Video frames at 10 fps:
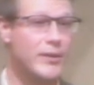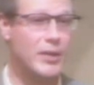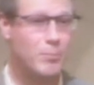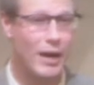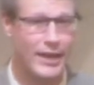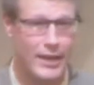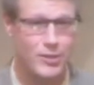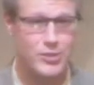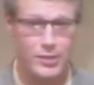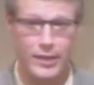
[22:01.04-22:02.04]
my
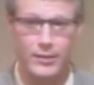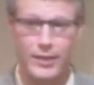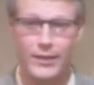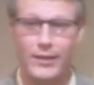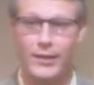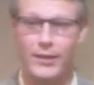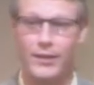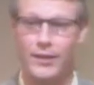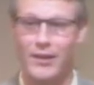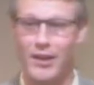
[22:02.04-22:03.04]
house lately.
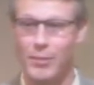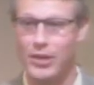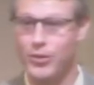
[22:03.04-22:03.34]
How about you?